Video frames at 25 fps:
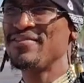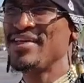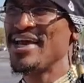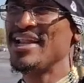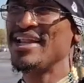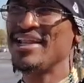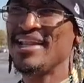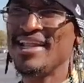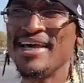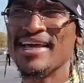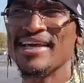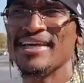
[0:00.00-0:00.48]
of
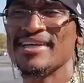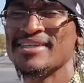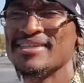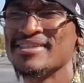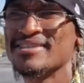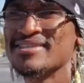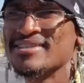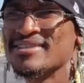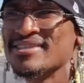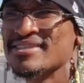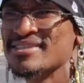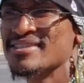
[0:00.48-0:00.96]
that elect.
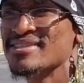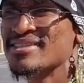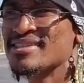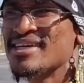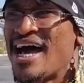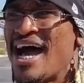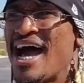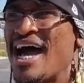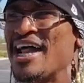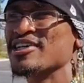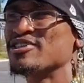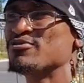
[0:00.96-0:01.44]

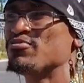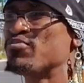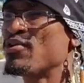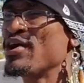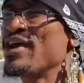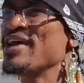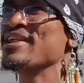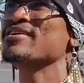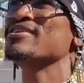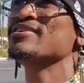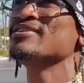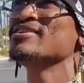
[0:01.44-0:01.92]
I just
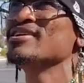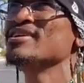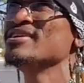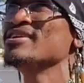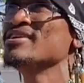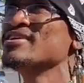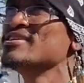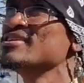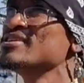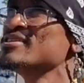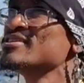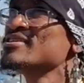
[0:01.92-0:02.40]
pray to,
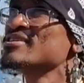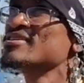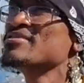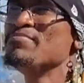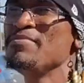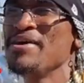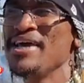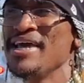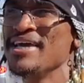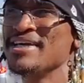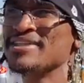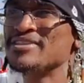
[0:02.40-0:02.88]

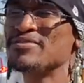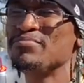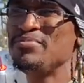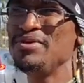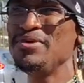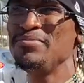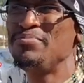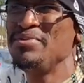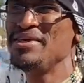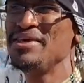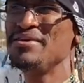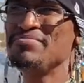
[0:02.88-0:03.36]
man, to
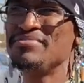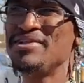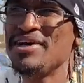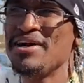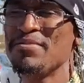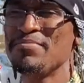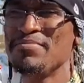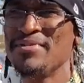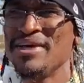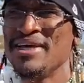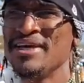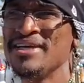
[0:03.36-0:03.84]
be beamed
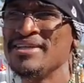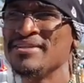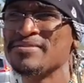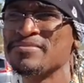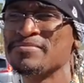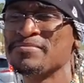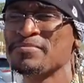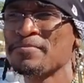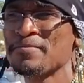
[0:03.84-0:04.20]
up, man.